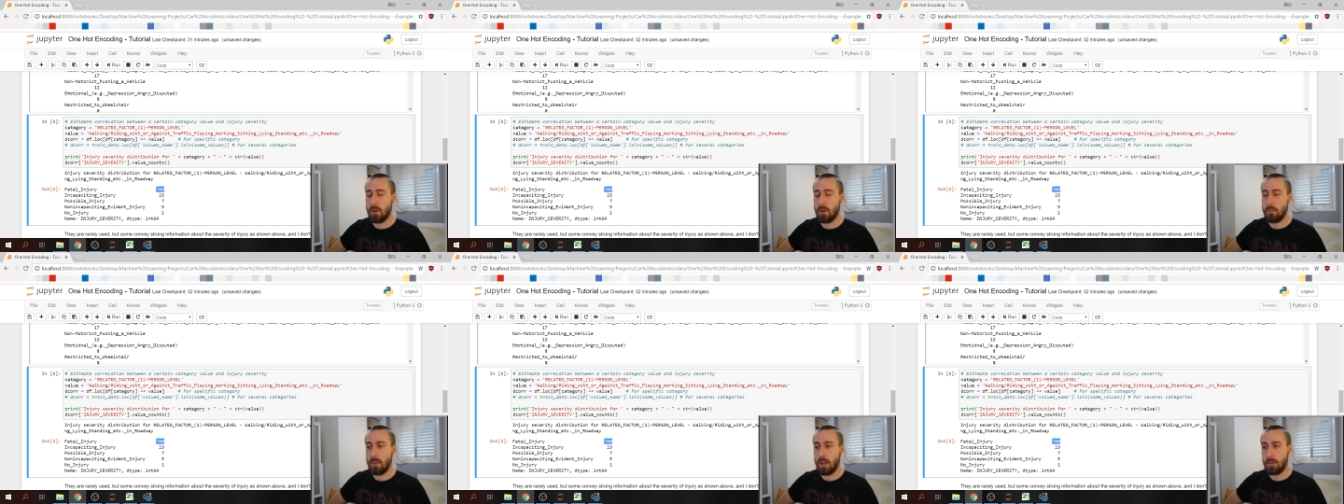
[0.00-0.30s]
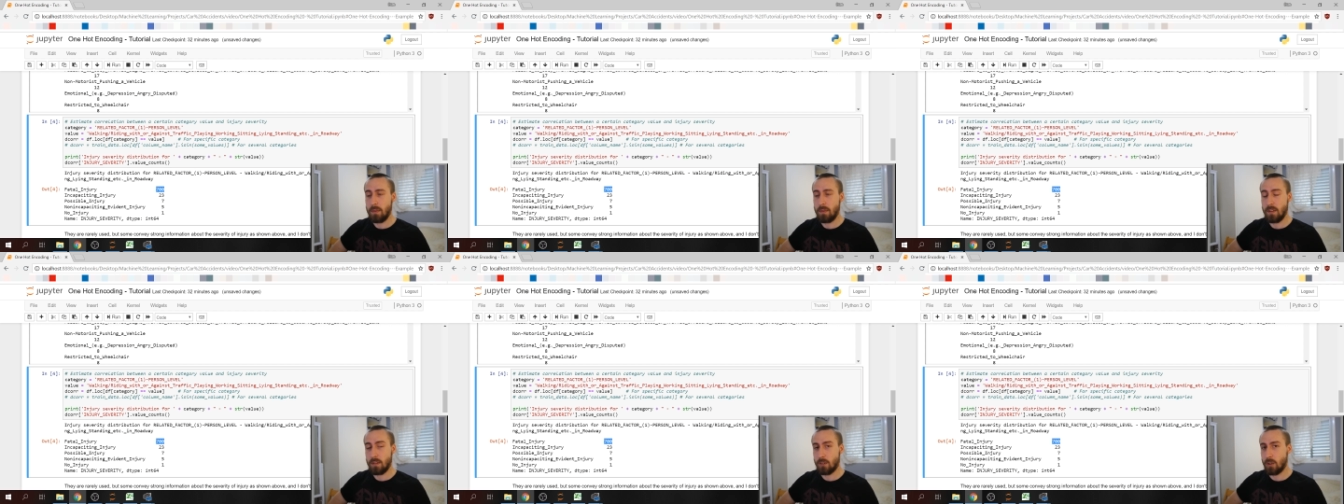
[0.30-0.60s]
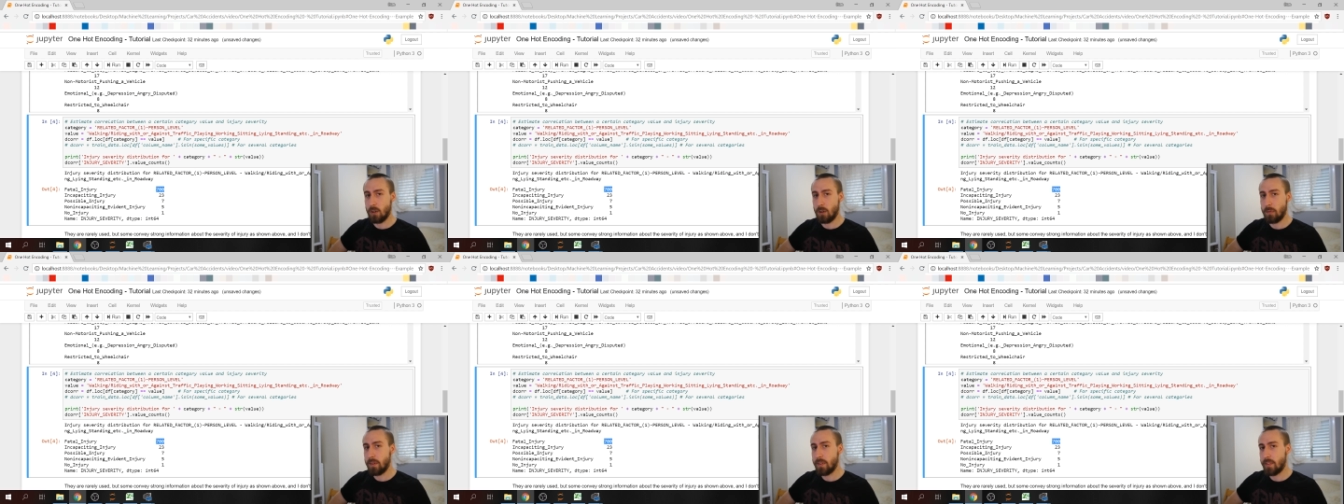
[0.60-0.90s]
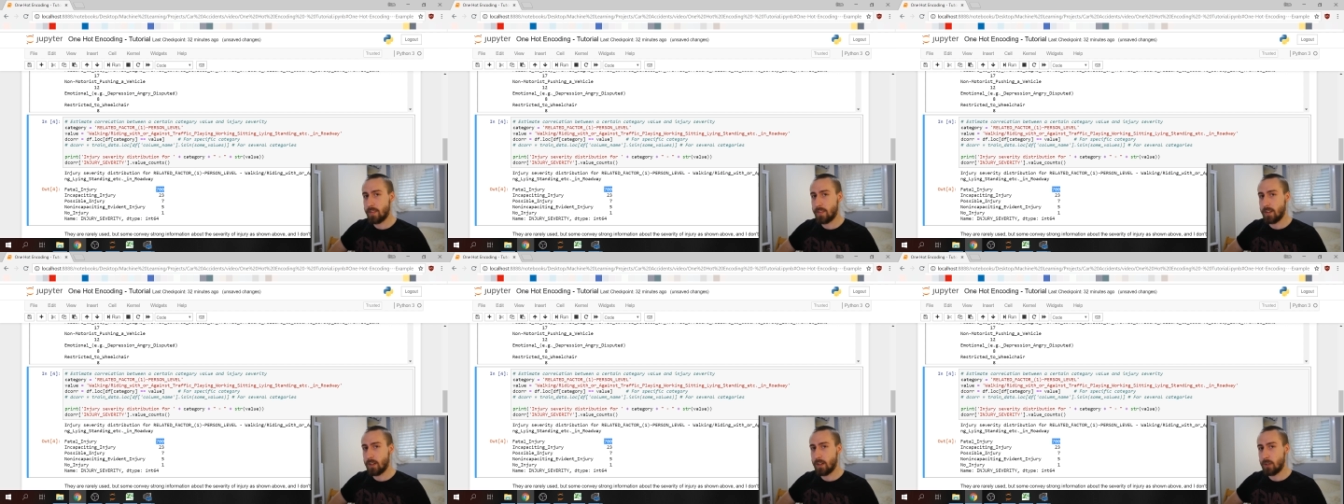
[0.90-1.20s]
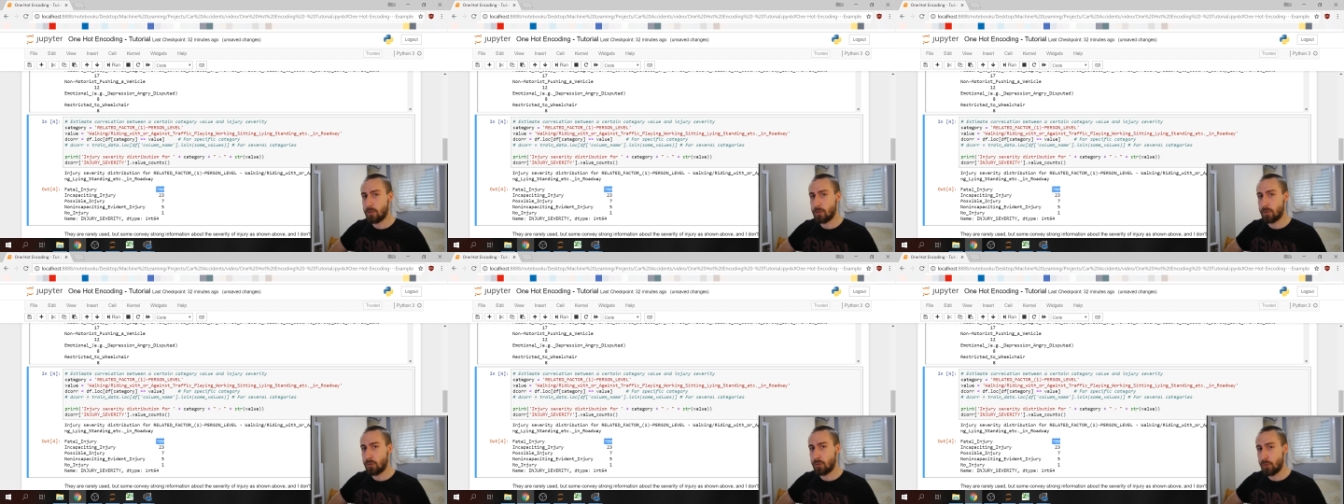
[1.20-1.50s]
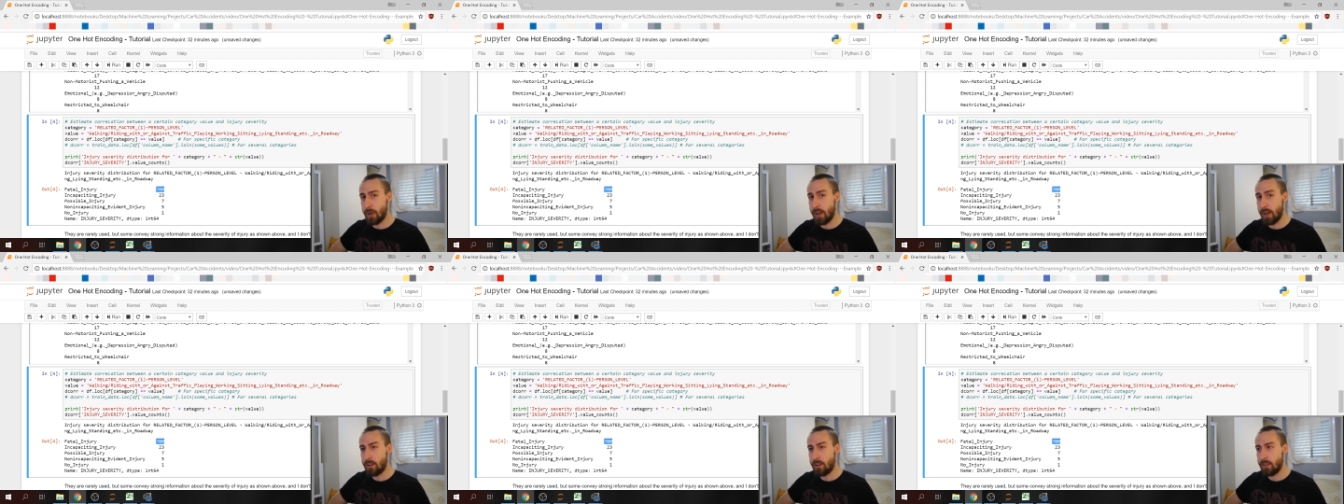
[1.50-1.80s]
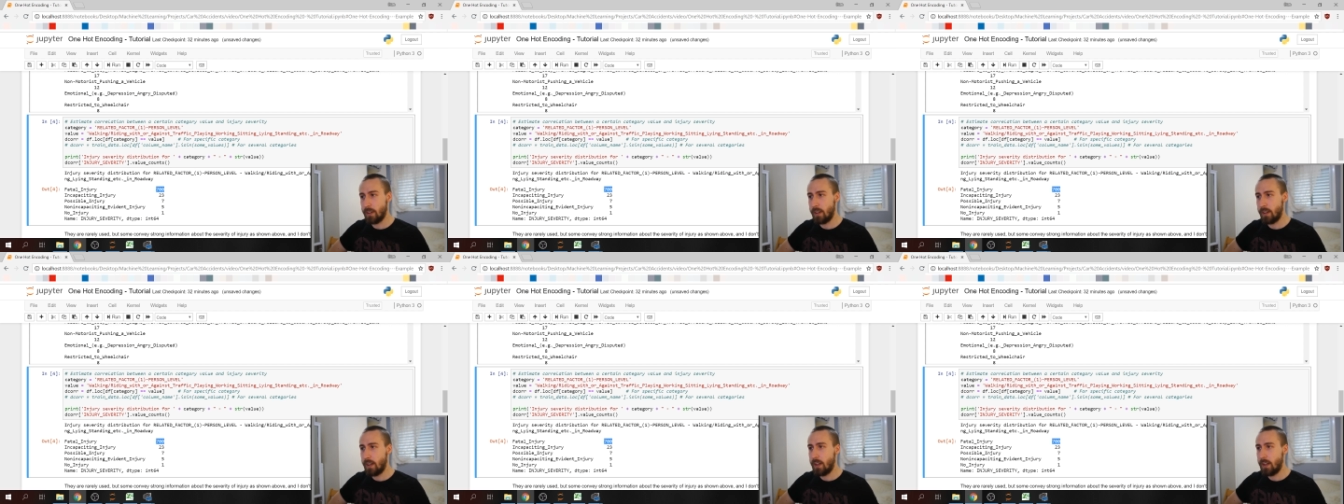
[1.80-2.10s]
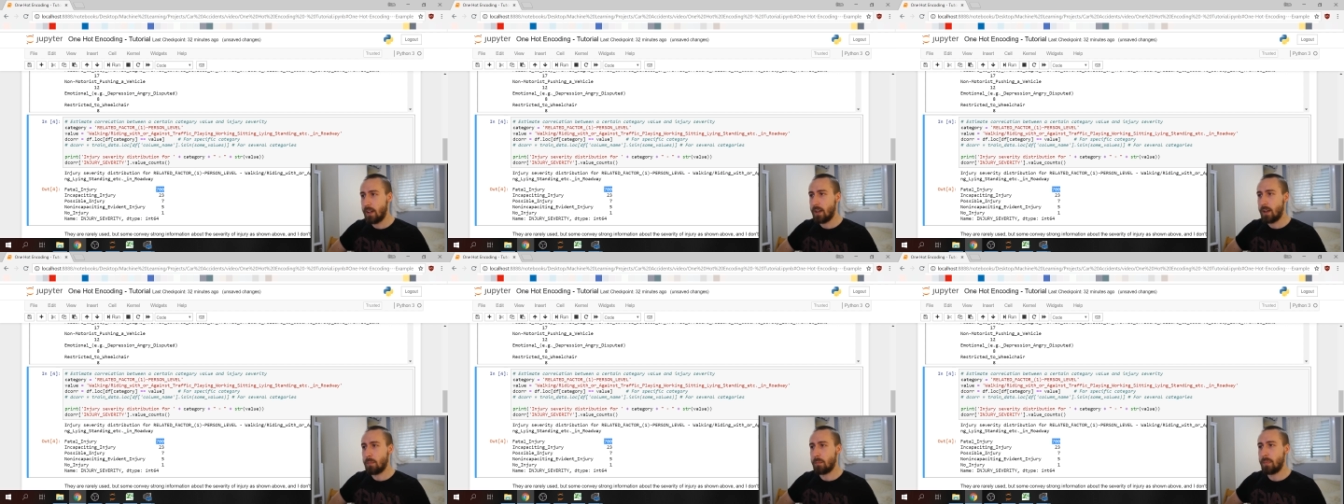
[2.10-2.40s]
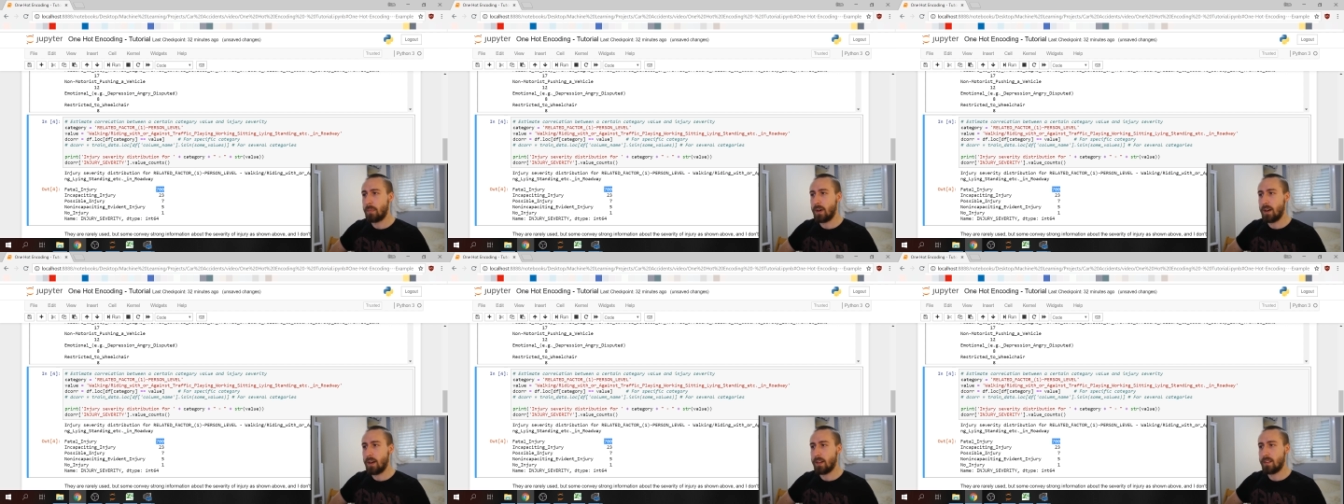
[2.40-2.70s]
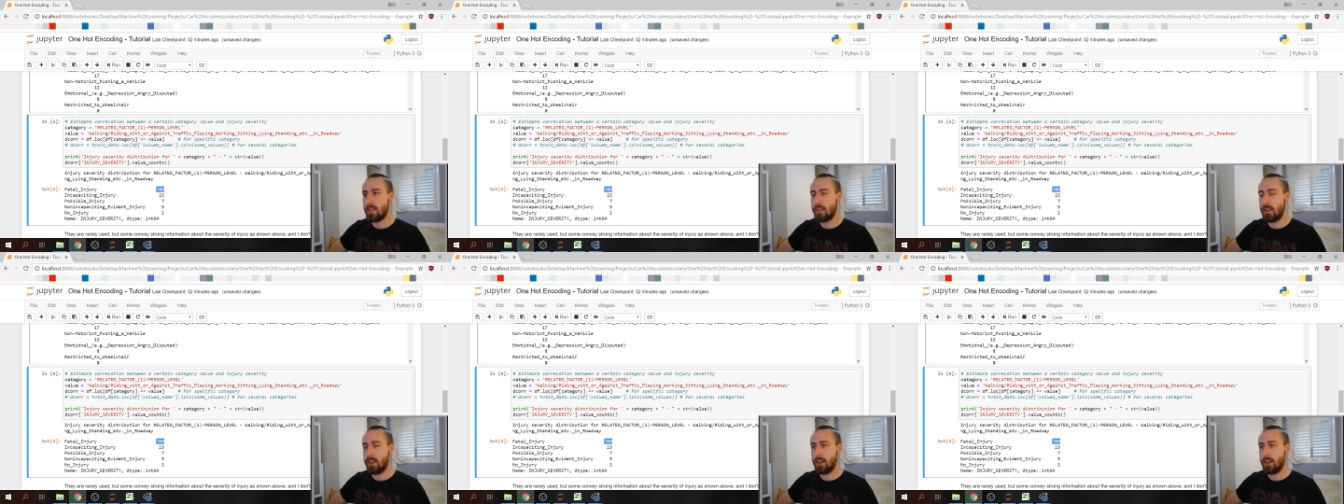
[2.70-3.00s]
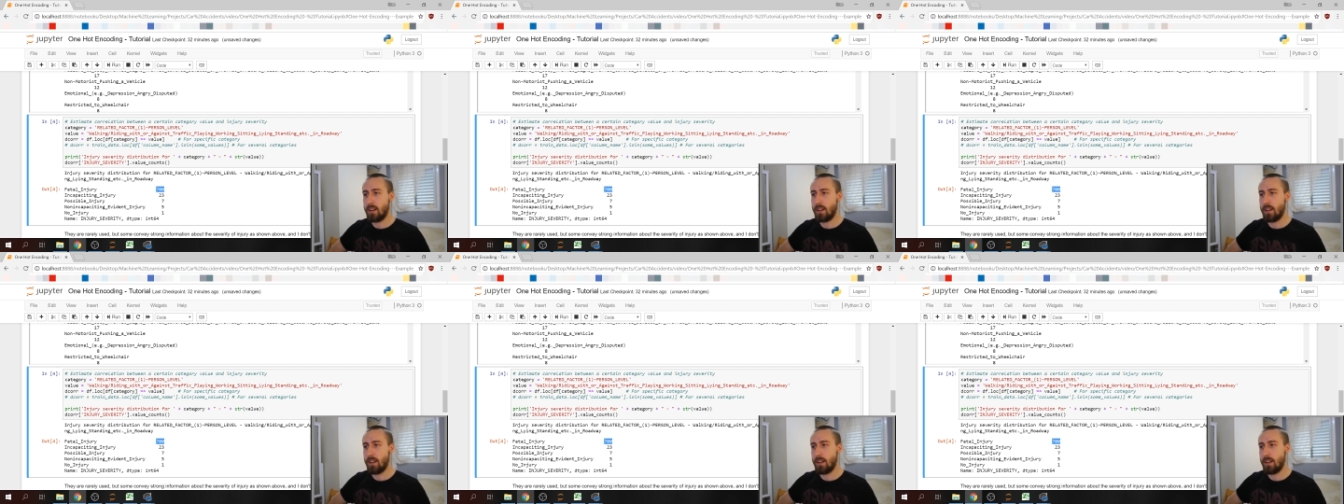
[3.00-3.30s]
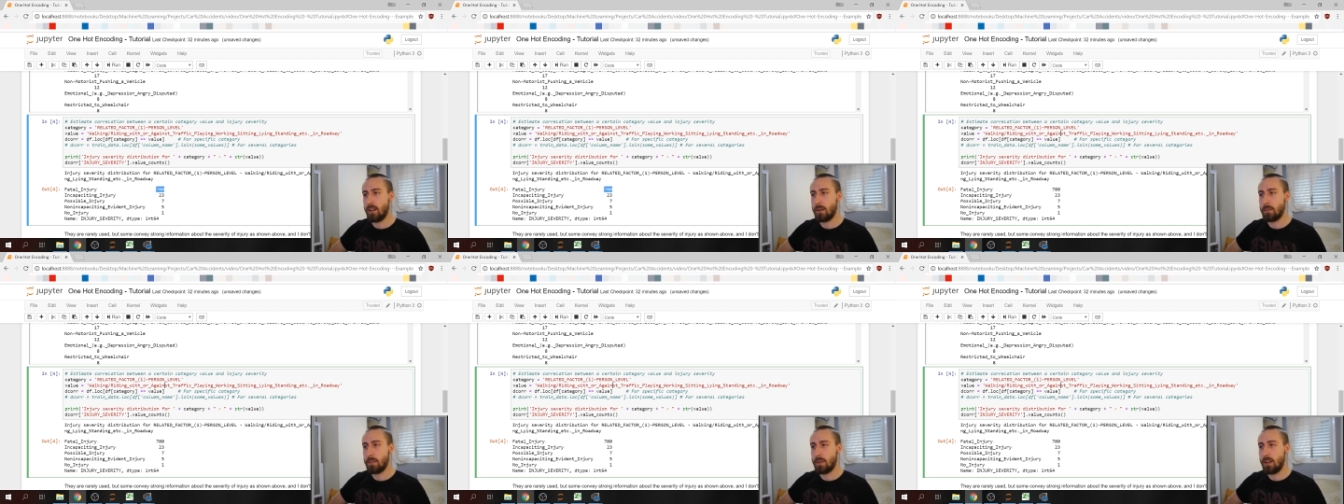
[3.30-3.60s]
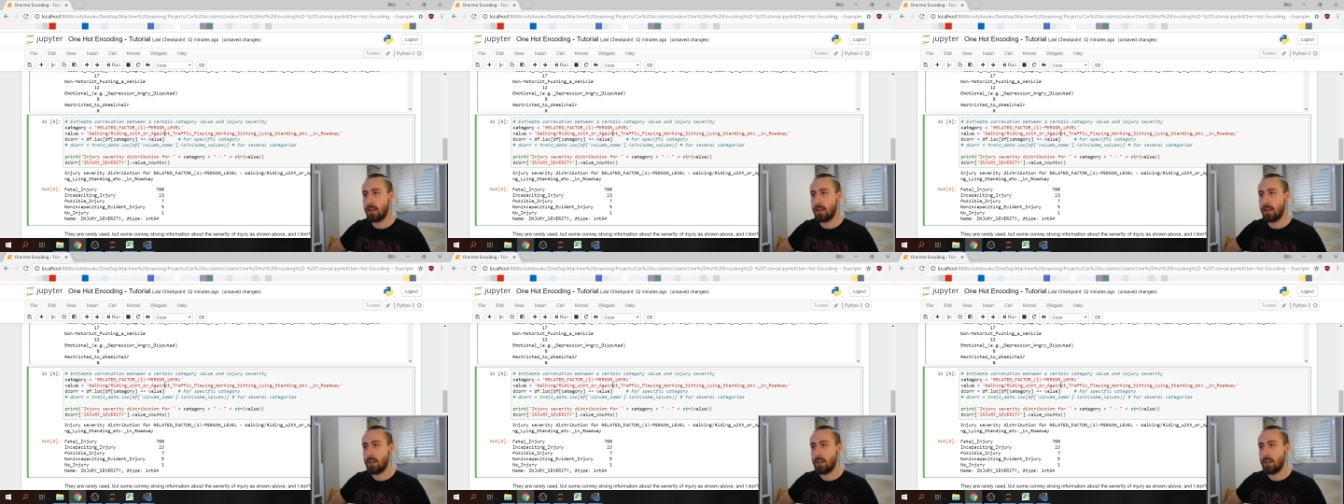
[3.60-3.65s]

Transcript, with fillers: maybe the comments are rare, but um,